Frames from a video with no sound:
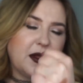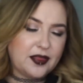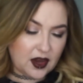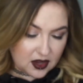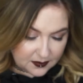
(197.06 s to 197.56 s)
but
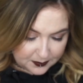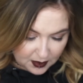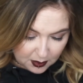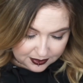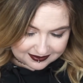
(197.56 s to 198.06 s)
they're
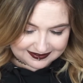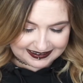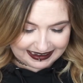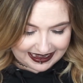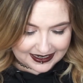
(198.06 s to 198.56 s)
both
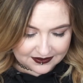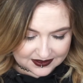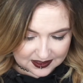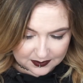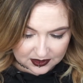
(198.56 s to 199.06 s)
kind of
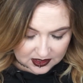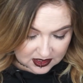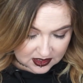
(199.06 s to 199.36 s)
similar.